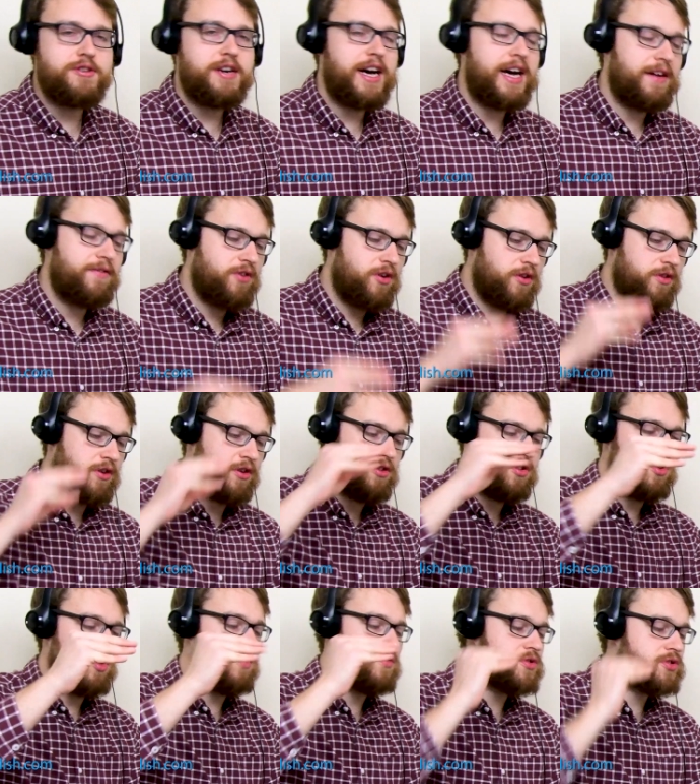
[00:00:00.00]
you have all your
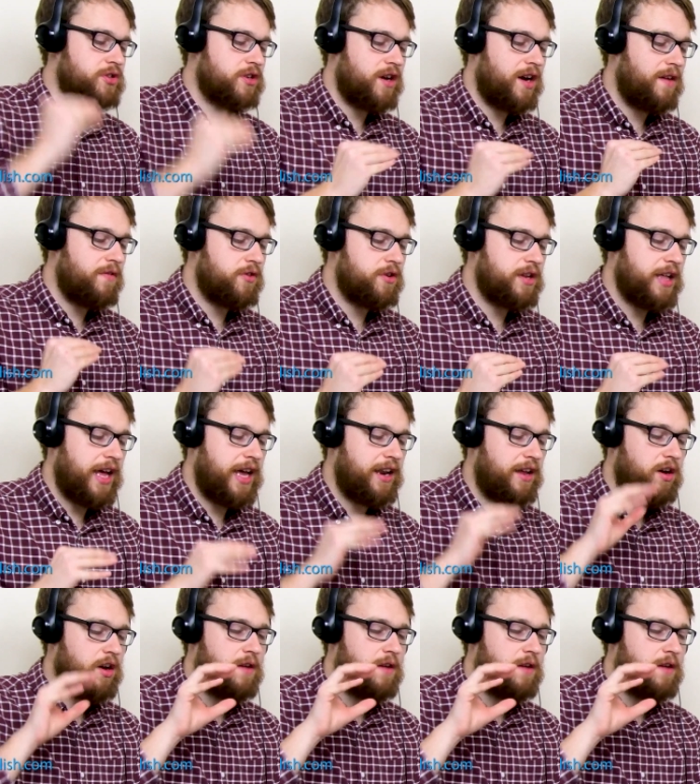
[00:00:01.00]
notes covered, and